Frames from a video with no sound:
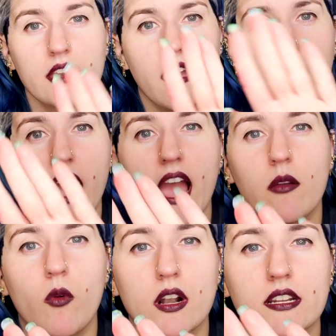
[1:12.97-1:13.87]
Now, I
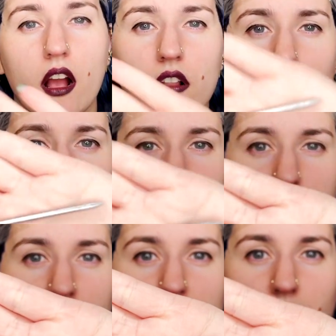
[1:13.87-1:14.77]
wanted a larger
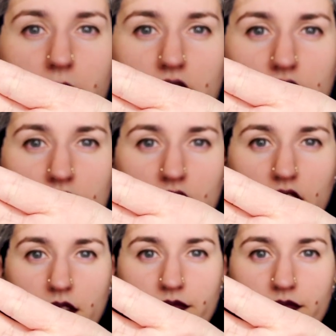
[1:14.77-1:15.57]
gauge piercing.